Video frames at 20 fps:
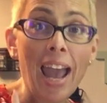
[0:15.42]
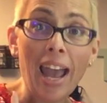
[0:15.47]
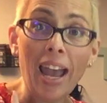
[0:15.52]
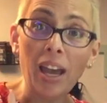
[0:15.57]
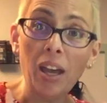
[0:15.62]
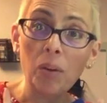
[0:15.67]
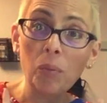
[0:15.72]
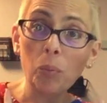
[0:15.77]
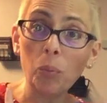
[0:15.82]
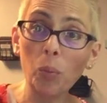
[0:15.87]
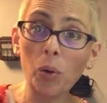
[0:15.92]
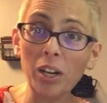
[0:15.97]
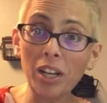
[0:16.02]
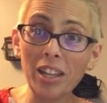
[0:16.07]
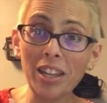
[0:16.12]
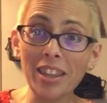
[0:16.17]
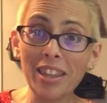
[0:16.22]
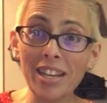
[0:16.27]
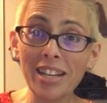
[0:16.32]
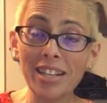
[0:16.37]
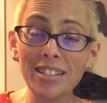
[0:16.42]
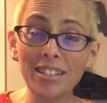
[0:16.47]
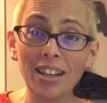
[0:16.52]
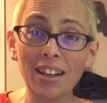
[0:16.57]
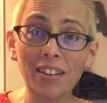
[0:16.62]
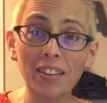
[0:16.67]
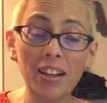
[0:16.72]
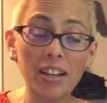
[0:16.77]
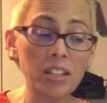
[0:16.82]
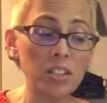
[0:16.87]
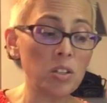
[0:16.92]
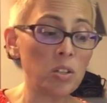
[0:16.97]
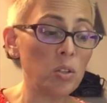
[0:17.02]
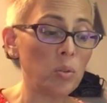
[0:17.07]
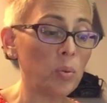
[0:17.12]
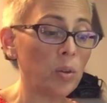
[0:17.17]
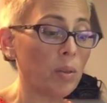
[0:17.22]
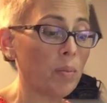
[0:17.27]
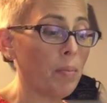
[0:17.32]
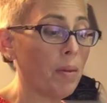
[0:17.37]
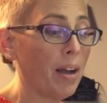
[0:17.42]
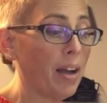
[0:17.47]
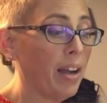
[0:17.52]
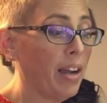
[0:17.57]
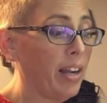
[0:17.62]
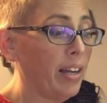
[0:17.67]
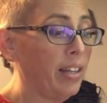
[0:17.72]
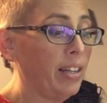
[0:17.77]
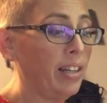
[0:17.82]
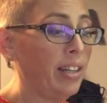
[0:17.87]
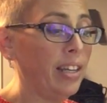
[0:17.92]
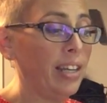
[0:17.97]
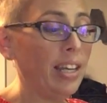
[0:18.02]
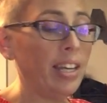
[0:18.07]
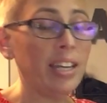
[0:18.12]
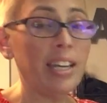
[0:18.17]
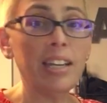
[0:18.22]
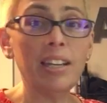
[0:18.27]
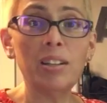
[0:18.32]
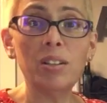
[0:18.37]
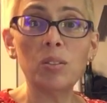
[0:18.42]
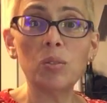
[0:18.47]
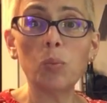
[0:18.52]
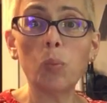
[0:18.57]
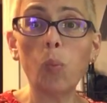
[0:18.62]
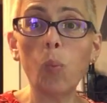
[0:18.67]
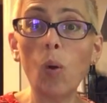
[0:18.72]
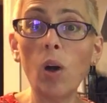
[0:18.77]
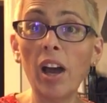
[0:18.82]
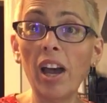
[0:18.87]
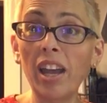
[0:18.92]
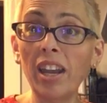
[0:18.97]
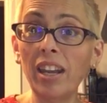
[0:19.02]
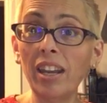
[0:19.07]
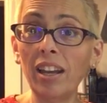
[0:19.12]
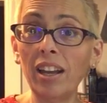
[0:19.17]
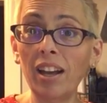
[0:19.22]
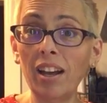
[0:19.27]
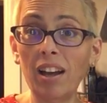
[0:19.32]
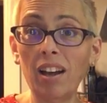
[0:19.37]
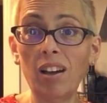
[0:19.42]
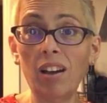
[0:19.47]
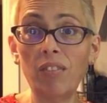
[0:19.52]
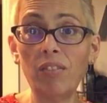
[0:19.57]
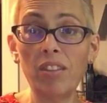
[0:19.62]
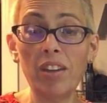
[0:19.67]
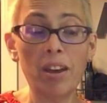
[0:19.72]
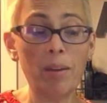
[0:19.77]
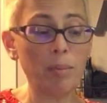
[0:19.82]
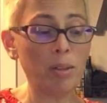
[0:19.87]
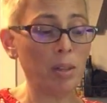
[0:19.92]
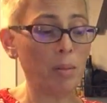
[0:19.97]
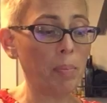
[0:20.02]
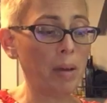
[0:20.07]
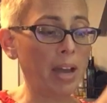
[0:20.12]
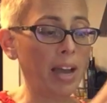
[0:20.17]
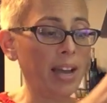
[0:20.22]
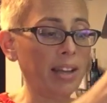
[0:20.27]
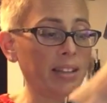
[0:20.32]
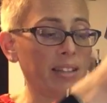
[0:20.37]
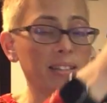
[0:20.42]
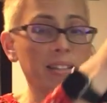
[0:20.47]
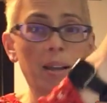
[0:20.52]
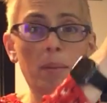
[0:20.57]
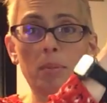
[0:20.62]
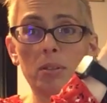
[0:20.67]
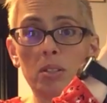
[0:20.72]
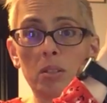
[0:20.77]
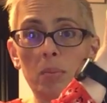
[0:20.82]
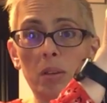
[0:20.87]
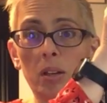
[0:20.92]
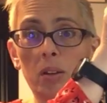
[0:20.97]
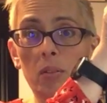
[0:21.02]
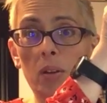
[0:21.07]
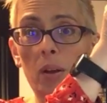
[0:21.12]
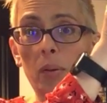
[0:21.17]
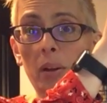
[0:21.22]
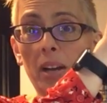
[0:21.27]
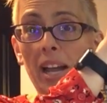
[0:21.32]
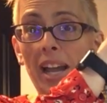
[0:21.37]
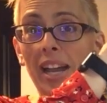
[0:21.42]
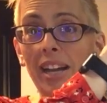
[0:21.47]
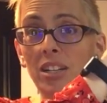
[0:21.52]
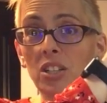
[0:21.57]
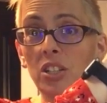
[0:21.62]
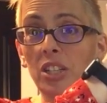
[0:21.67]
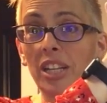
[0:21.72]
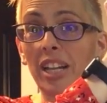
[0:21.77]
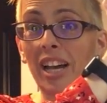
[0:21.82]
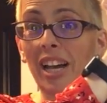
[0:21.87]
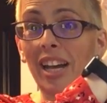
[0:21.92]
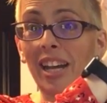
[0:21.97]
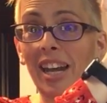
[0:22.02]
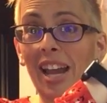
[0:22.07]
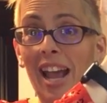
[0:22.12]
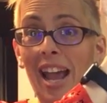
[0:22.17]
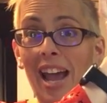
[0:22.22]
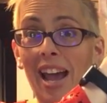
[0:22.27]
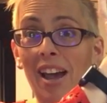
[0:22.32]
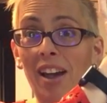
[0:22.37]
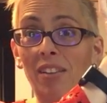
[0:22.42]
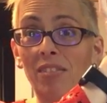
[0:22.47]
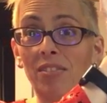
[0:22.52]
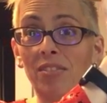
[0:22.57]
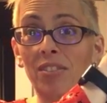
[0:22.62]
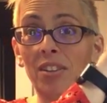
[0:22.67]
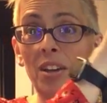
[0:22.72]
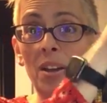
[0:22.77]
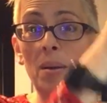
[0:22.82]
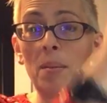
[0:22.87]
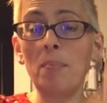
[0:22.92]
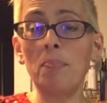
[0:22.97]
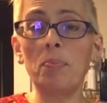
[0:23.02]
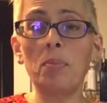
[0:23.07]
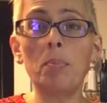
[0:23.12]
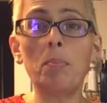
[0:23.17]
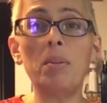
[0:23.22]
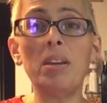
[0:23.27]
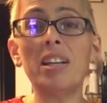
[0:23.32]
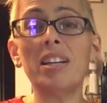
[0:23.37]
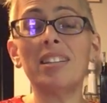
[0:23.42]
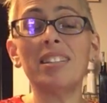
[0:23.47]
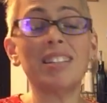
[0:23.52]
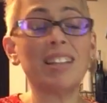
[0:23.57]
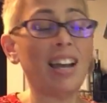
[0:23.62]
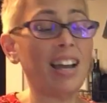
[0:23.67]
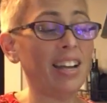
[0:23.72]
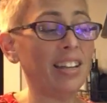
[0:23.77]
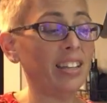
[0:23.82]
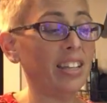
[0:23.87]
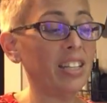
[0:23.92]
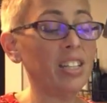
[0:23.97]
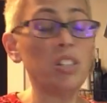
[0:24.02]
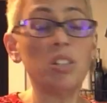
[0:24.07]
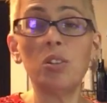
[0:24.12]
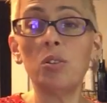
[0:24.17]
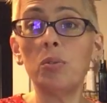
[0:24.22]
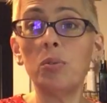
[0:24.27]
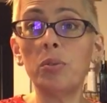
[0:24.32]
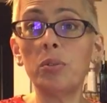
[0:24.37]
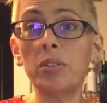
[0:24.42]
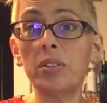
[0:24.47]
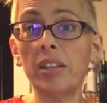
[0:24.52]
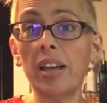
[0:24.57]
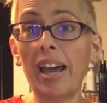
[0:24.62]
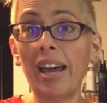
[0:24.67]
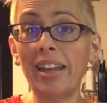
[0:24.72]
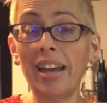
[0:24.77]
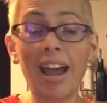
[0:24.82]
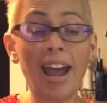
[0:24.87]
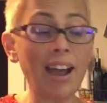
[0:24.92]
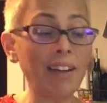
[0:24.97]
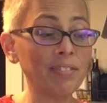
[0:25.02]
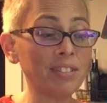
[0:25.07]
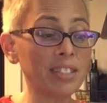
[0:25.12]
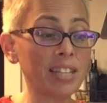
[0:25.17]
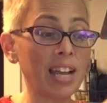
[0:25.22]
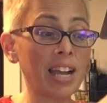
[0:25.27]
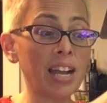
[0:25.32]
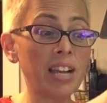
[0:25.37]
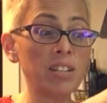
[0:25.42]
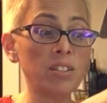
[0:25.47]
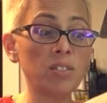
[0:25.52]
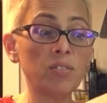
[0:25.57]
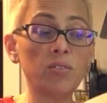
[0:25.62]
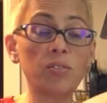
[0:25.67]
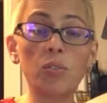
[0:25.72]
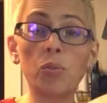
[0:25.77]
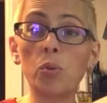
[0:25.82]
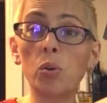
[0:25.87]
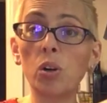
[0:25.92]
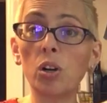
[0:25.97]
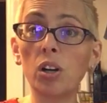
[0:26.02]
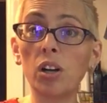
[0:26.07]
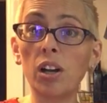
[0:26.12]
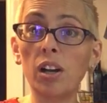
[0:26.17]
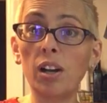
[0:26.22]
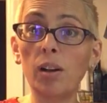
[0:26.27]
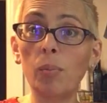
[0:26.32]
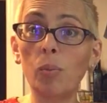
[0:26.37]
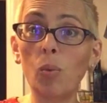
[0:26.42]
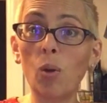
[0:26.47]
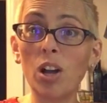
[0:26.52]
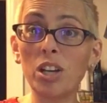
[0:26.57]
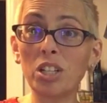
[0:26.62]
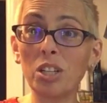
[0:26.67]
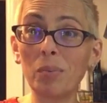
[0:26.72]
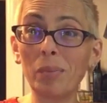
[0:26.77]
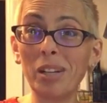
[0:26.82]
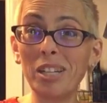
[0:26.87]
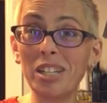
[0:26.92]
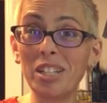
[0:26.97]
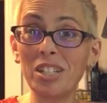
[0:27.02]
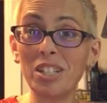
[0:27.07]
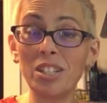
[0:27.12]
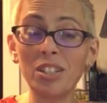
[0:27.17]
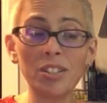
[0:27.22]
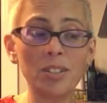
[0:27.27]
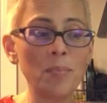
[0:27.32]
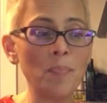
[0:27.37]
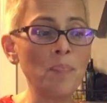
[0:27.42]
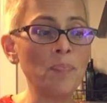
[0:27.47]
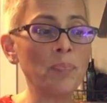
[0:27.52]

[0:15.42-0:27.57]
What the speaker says: And one of the things I like to do with mine is one of them in the pack, this happens to be a gray one, I actually cut in half because I like to use half size for washing my dishes.